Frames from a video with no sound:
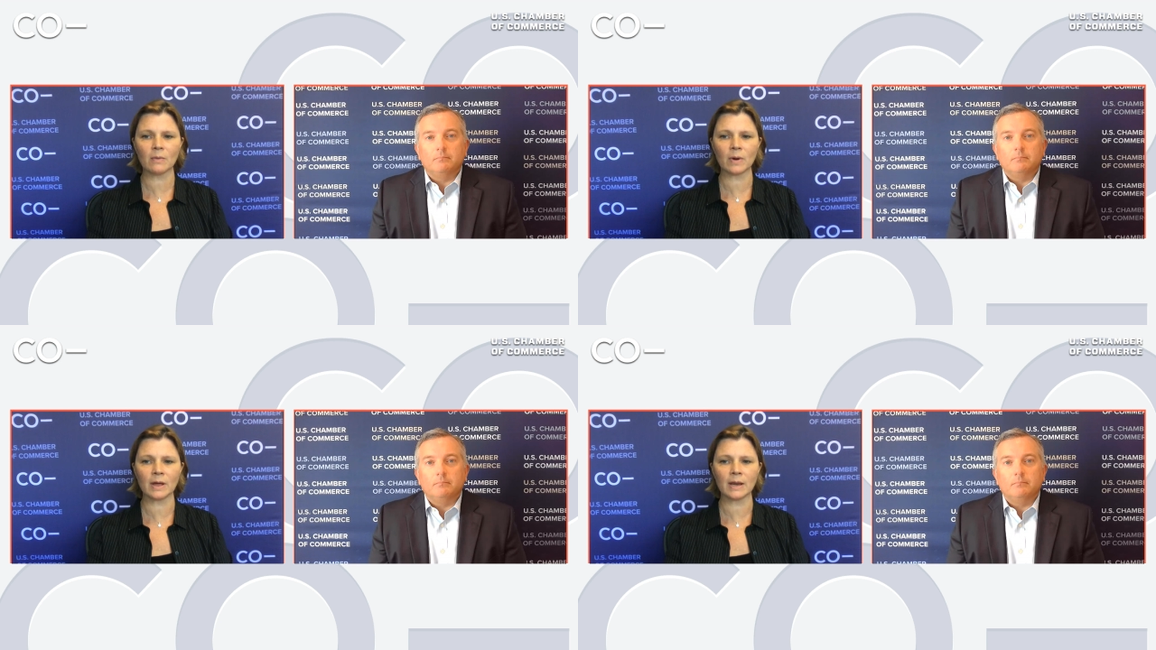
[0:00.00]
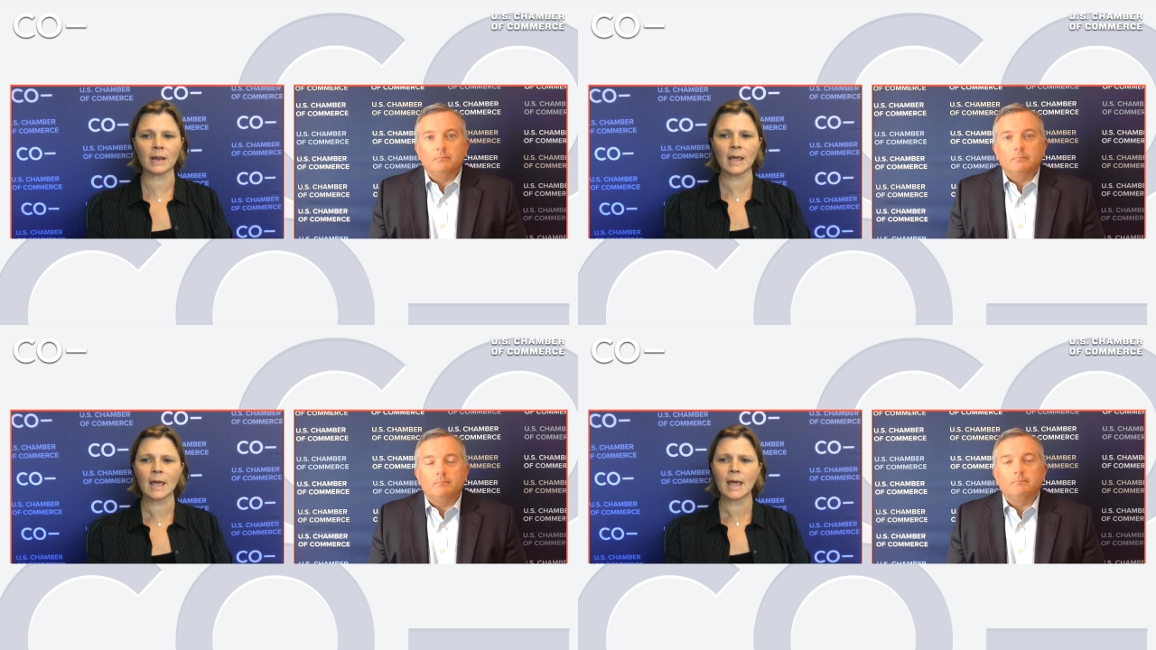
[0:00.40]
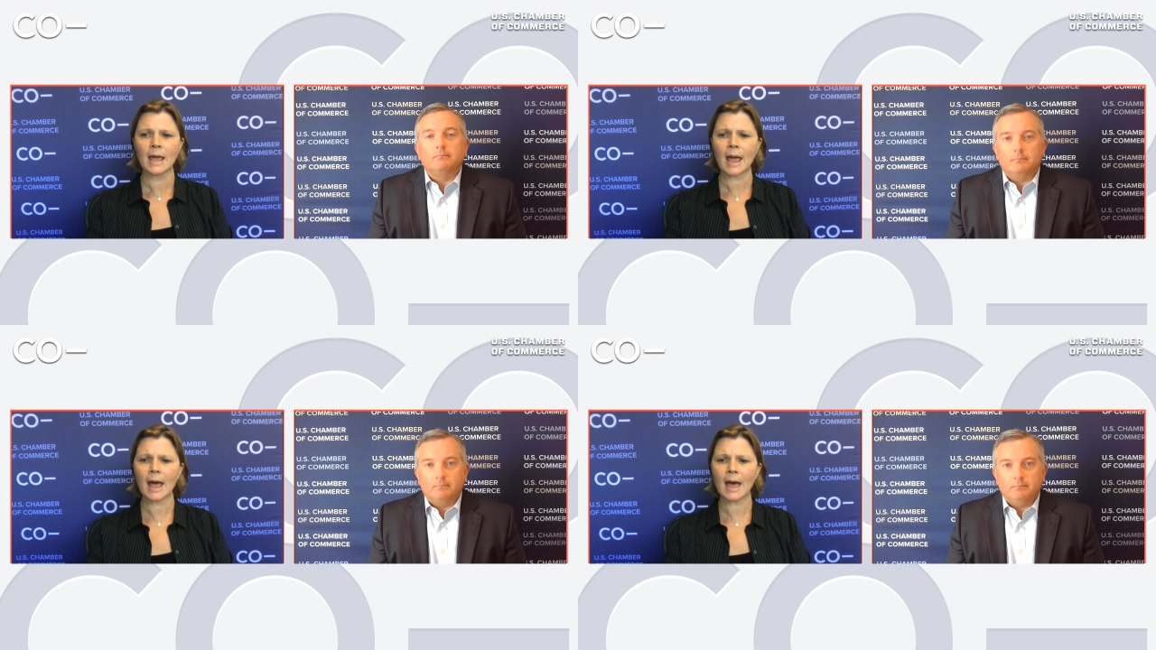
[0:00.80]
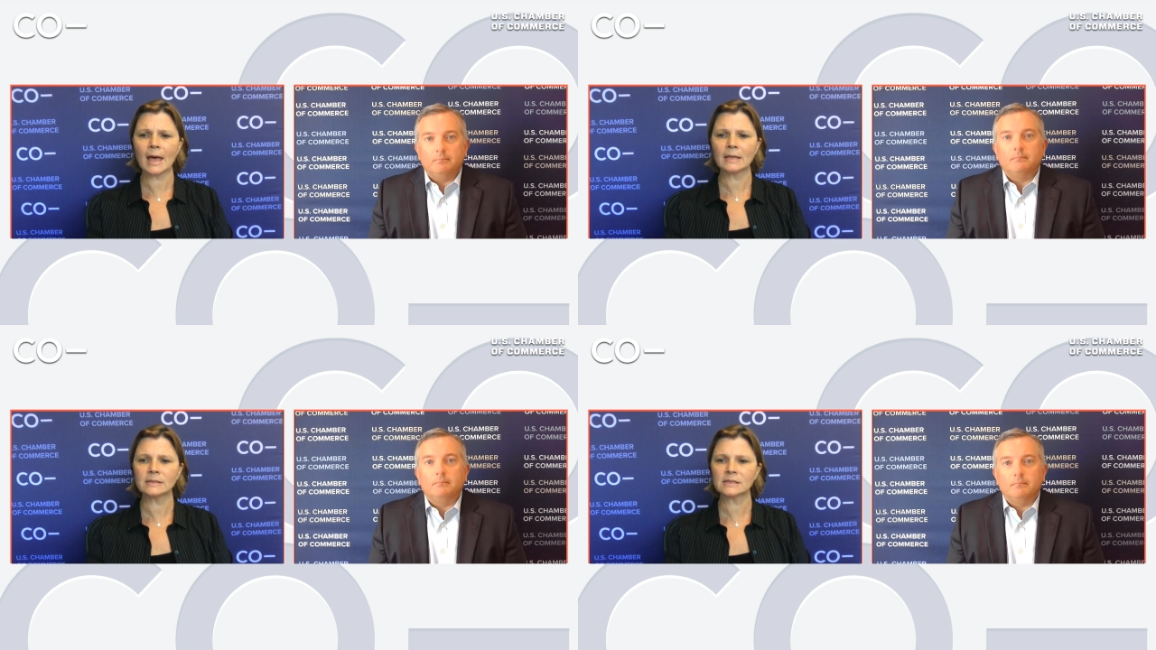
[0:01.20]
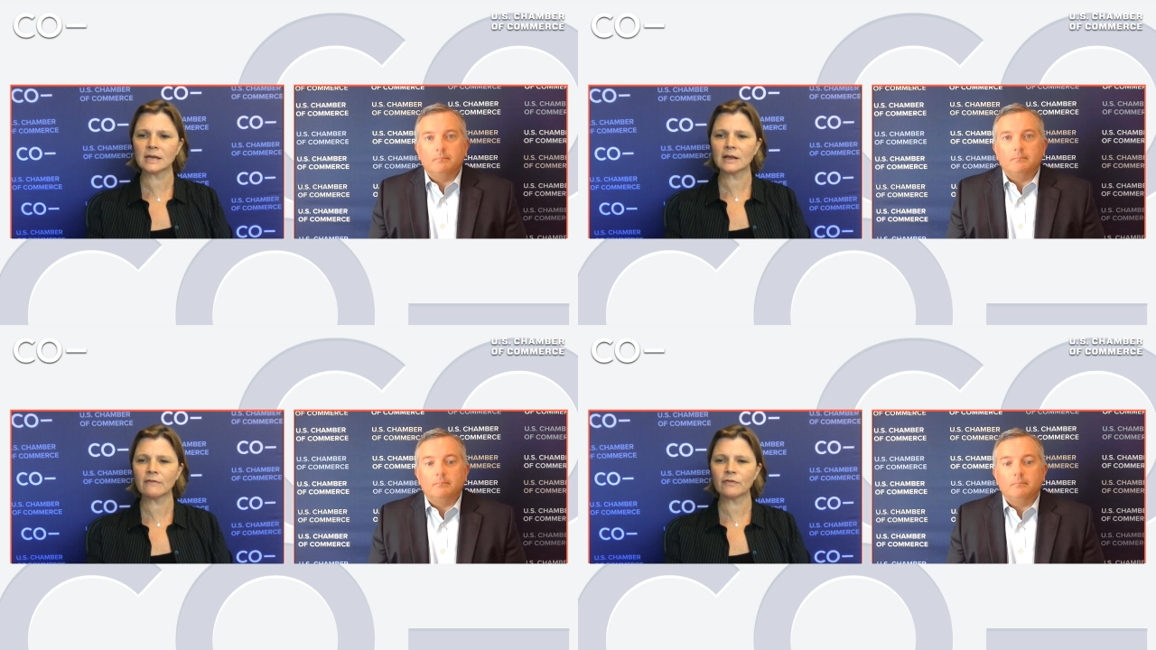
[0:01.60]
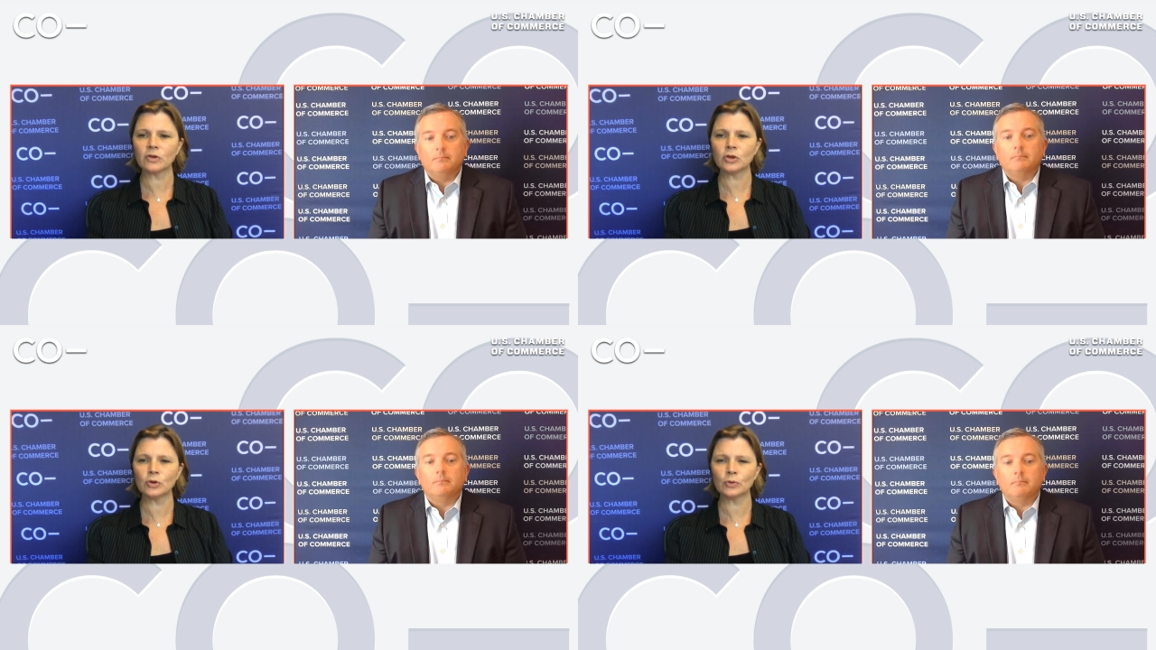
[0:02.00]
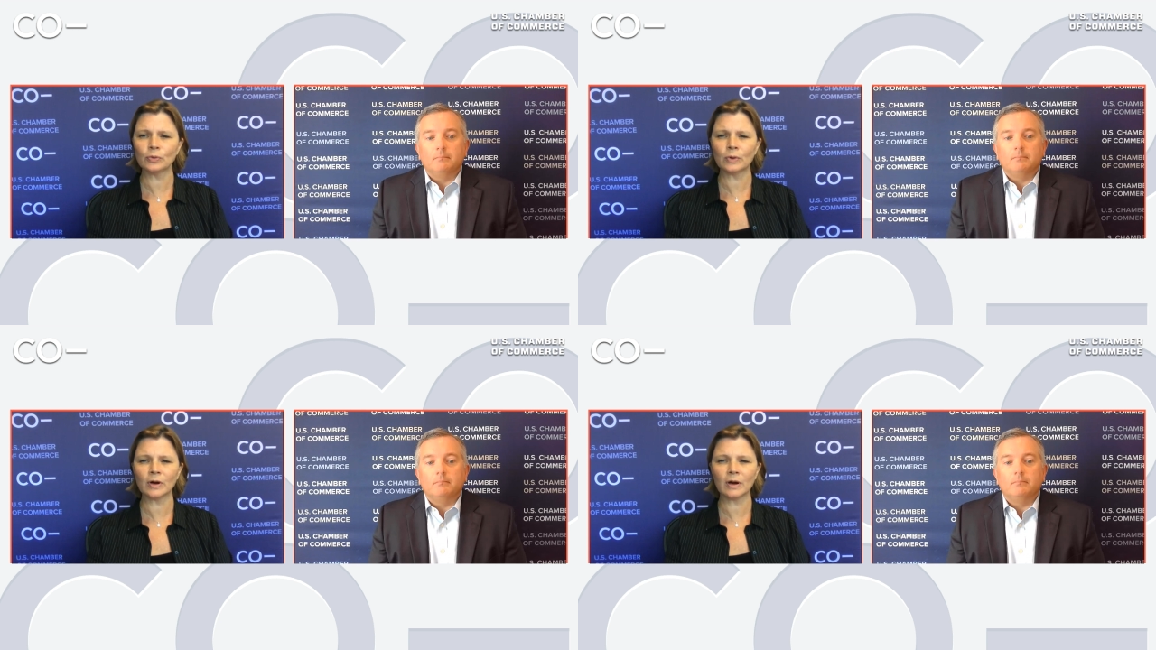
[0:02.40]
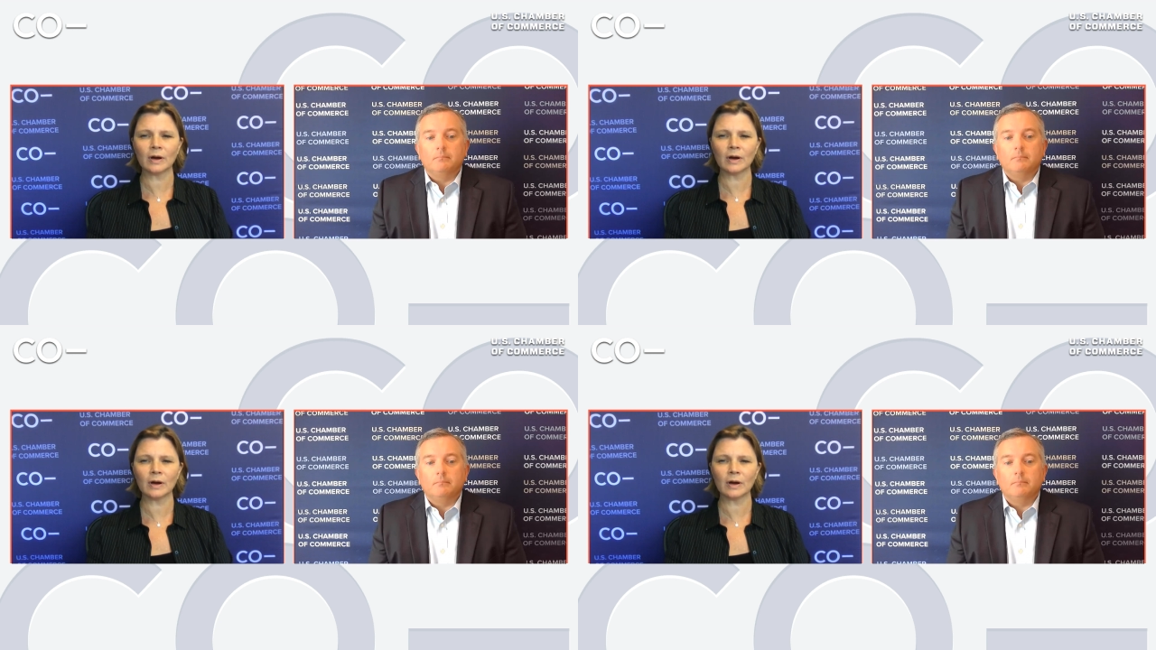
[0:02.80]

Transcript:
Speaker 1: one? And if you